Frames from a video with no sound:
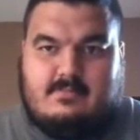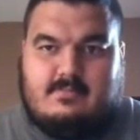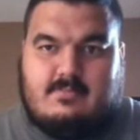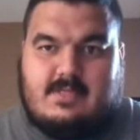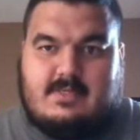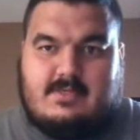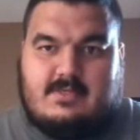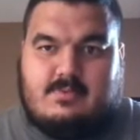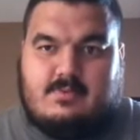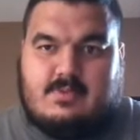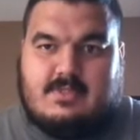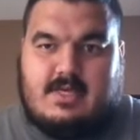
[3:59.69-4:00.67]
Millis
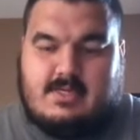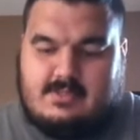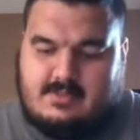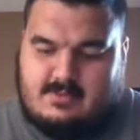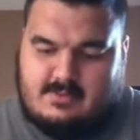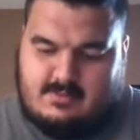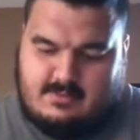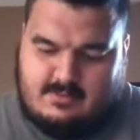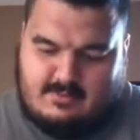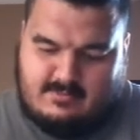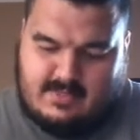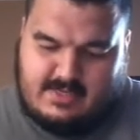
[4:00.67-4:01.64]
in Wisconsin,
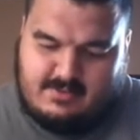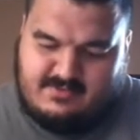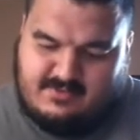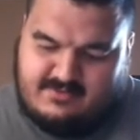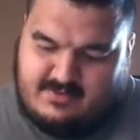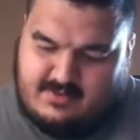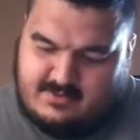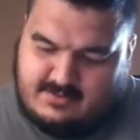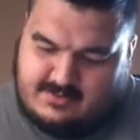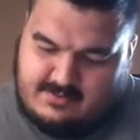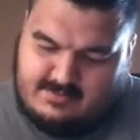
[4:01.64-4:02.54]
in Black River Falls.